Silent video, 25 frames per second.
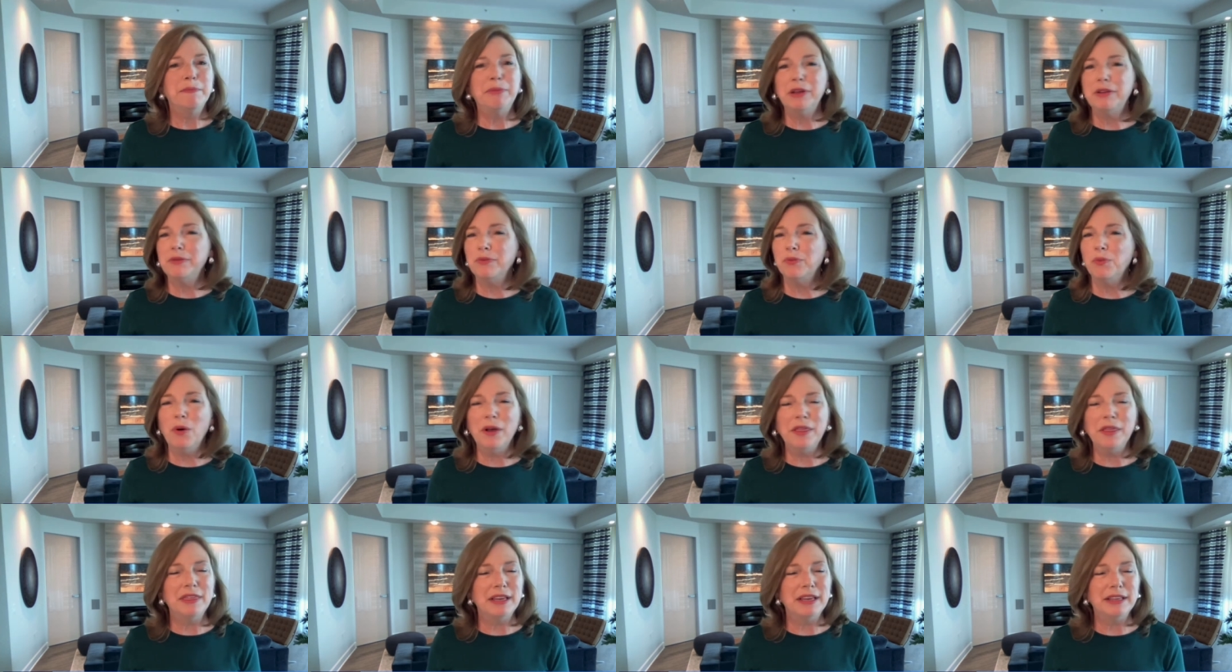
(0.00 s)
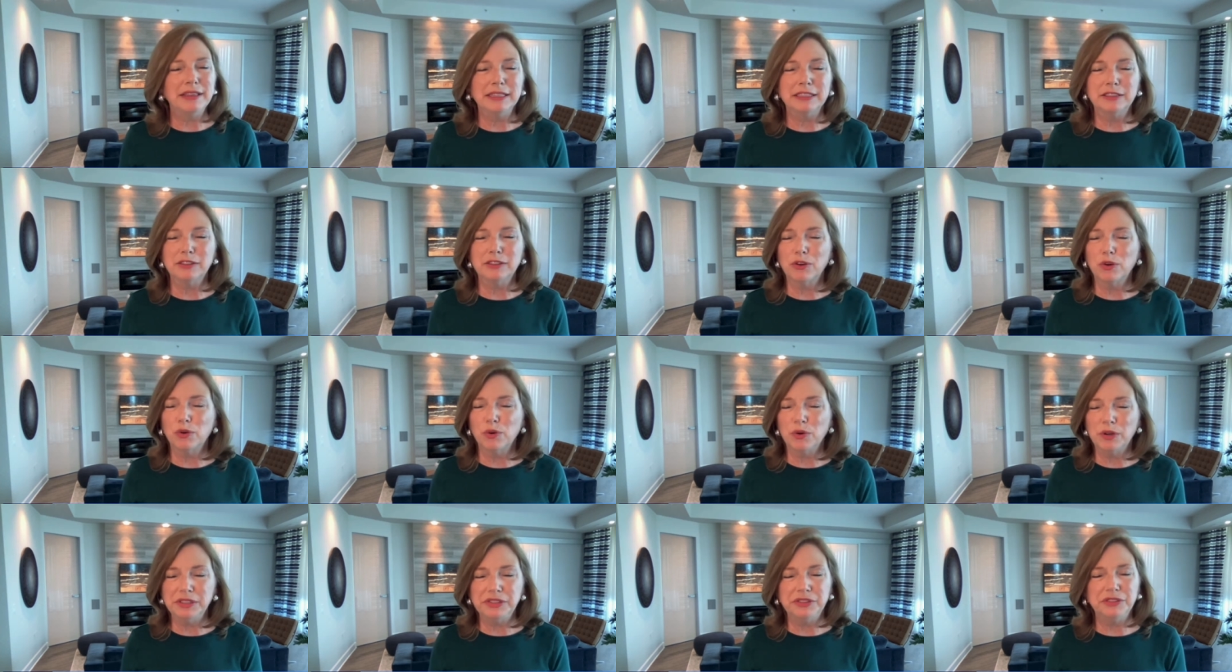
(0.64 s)
But one thing that's
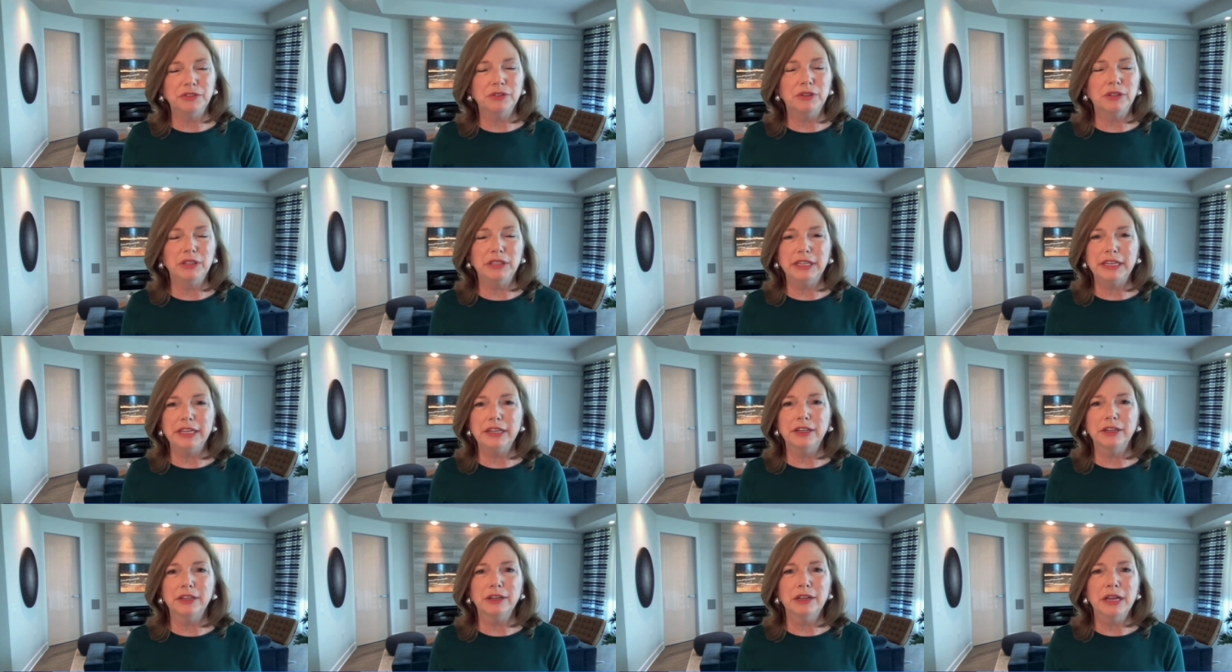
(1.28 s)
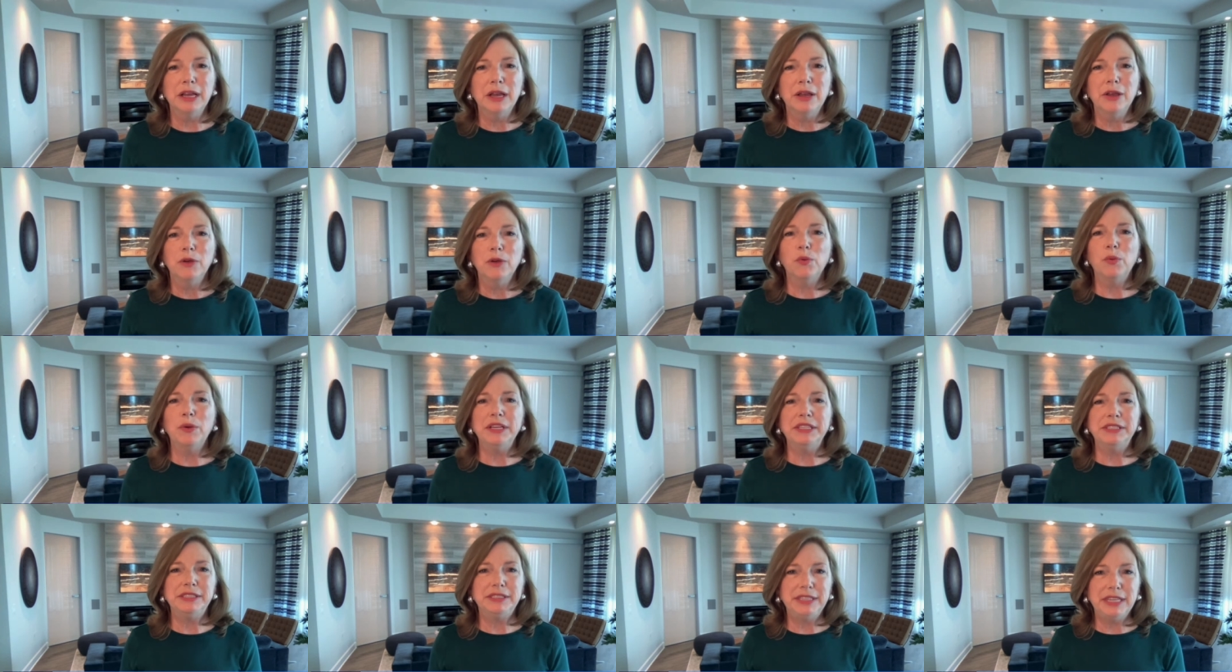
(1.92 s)
crystal clear
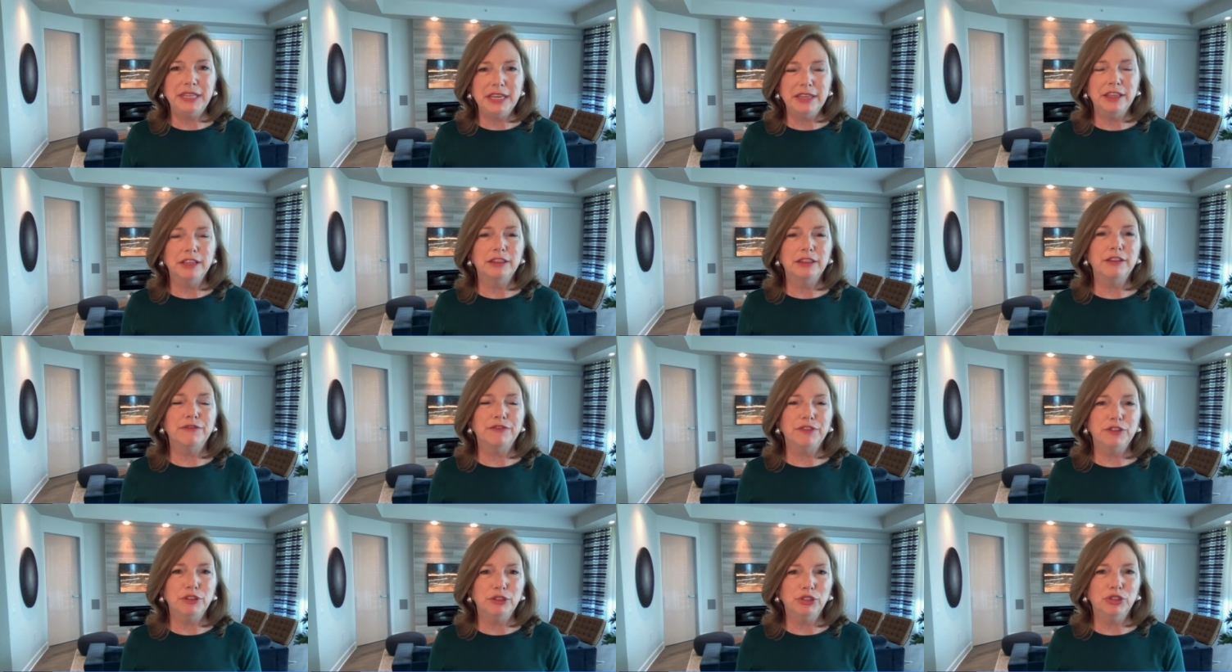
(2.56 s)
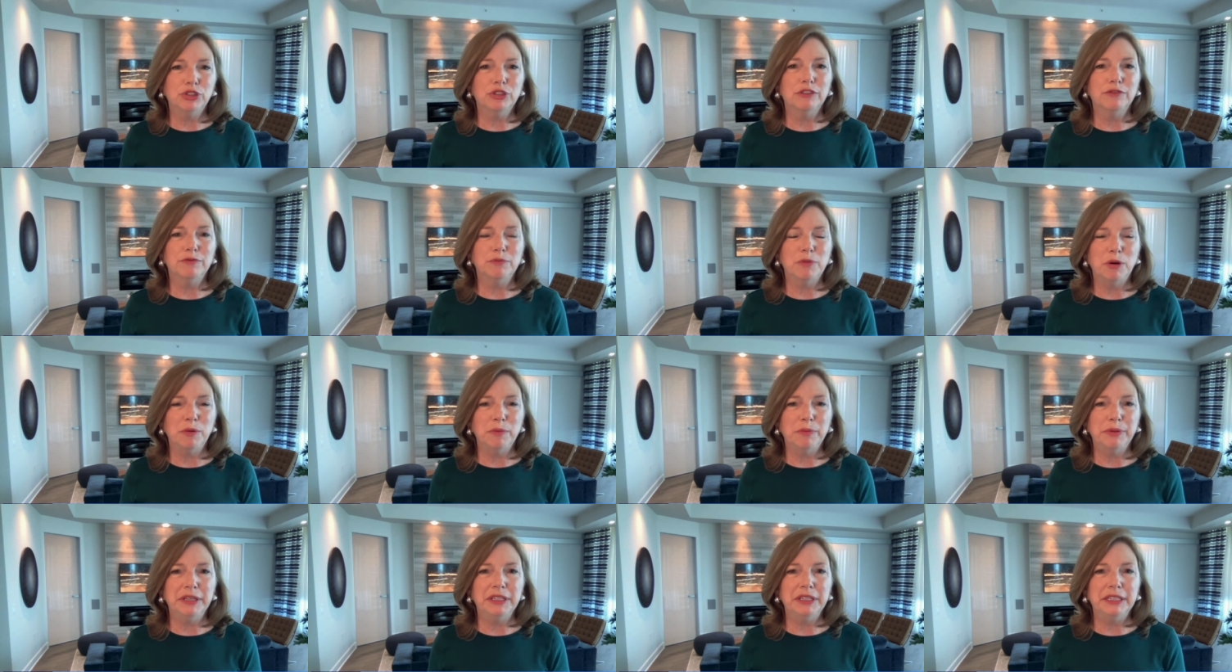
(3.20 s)
we see that the future of
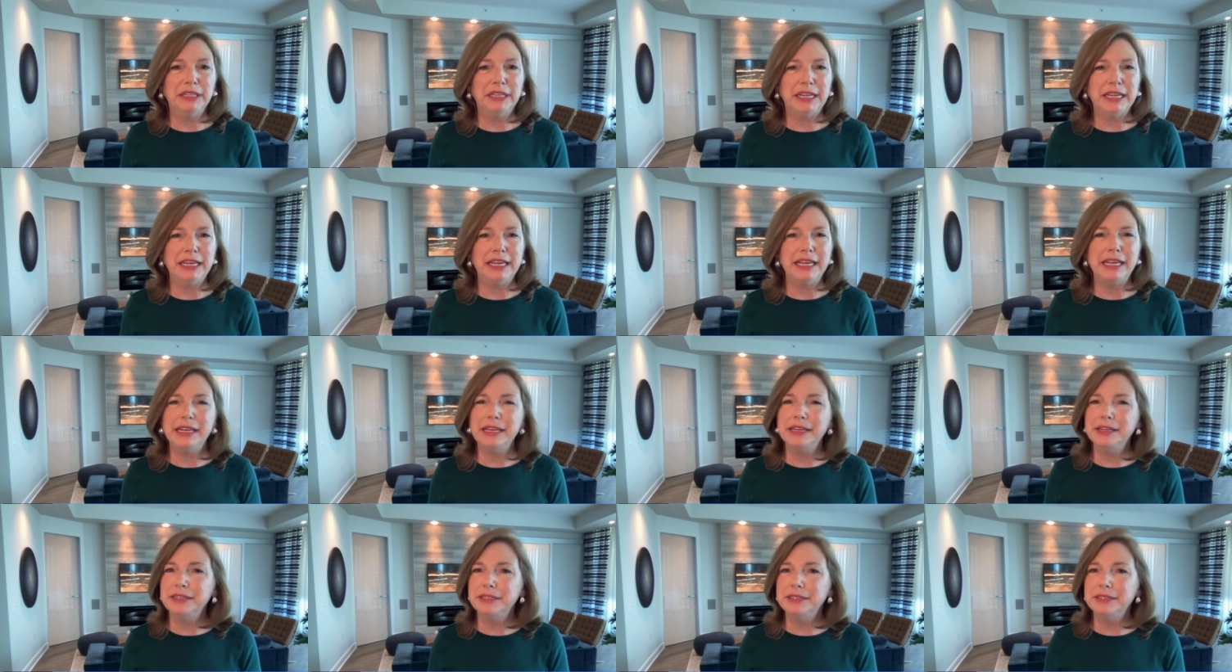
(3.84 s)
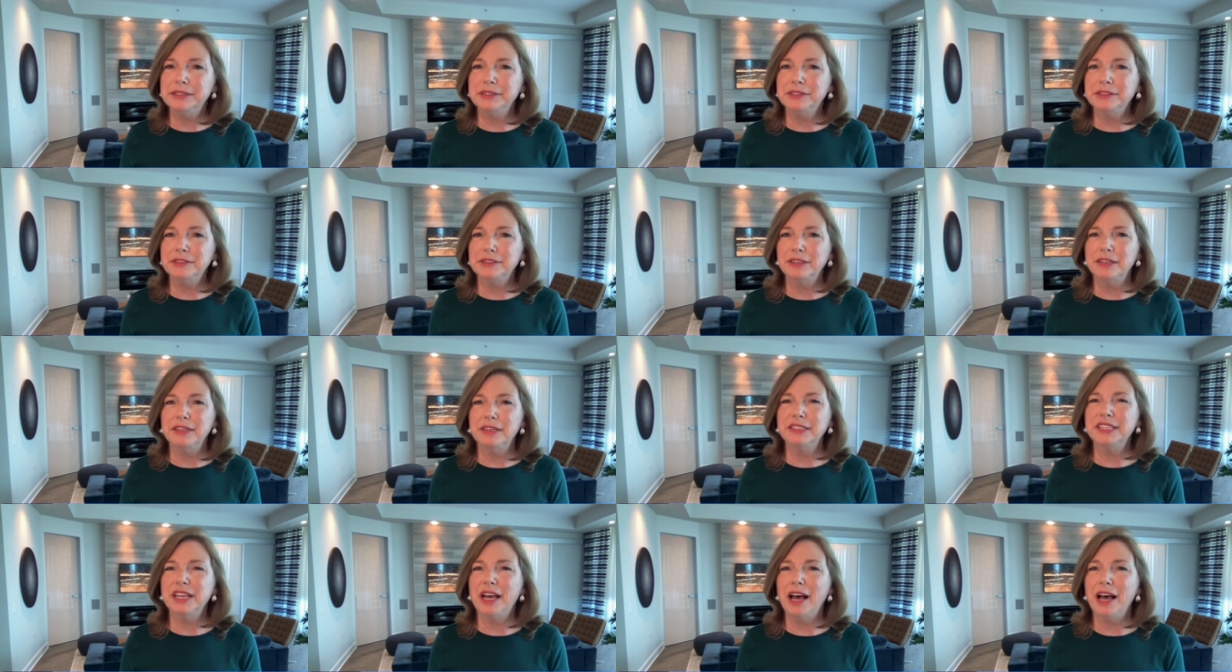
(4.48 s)
mobility is
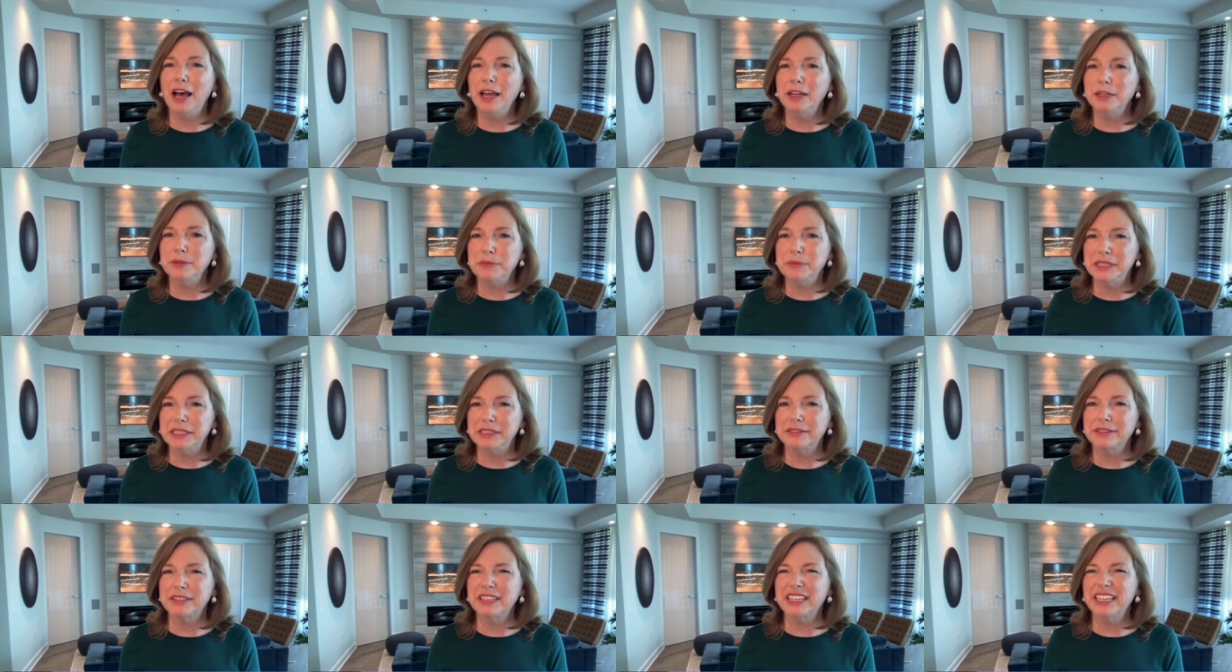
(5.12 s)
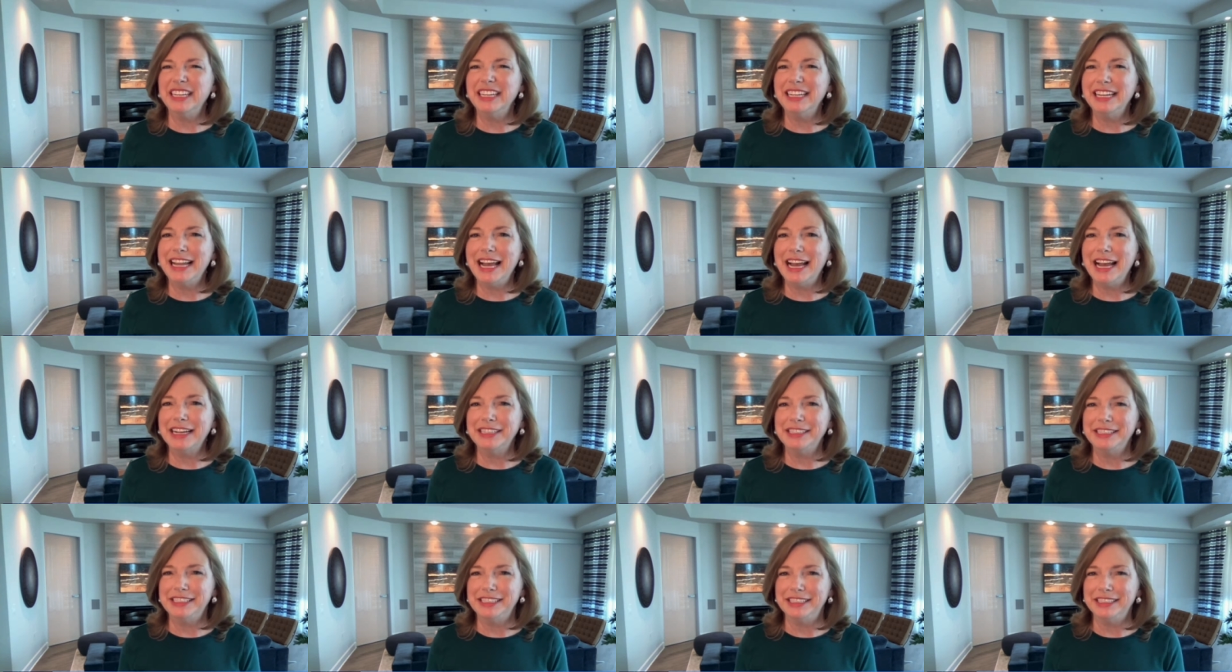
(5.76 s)
autonomous,
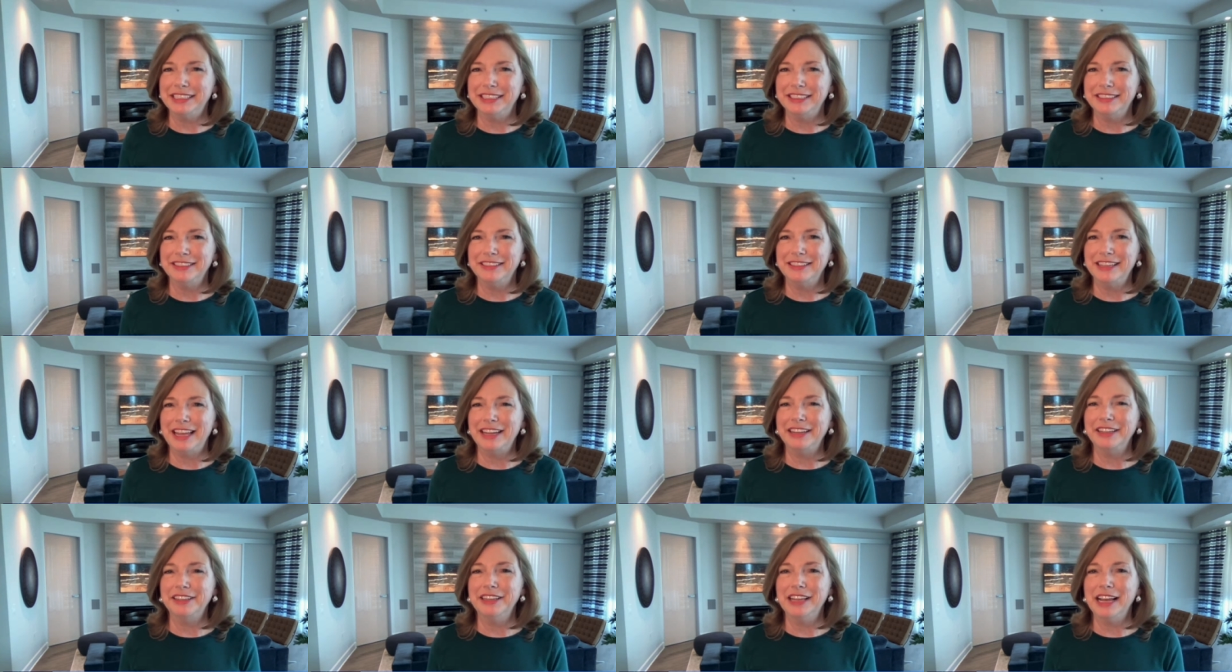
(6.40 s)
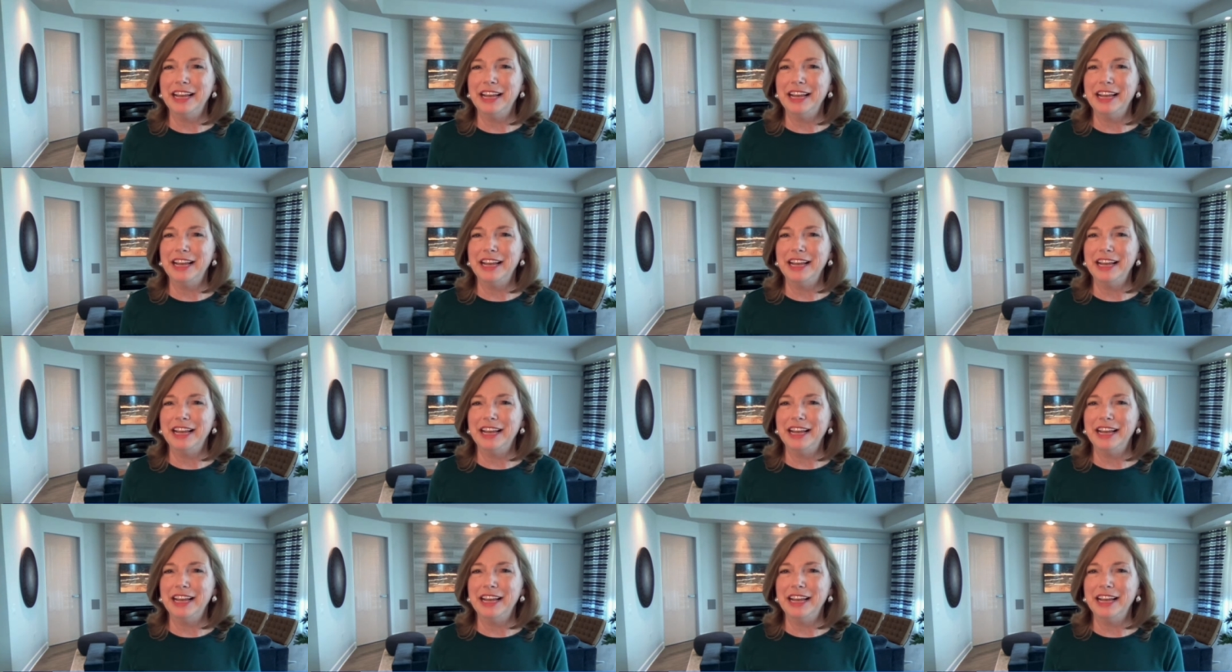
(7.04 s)
connected, and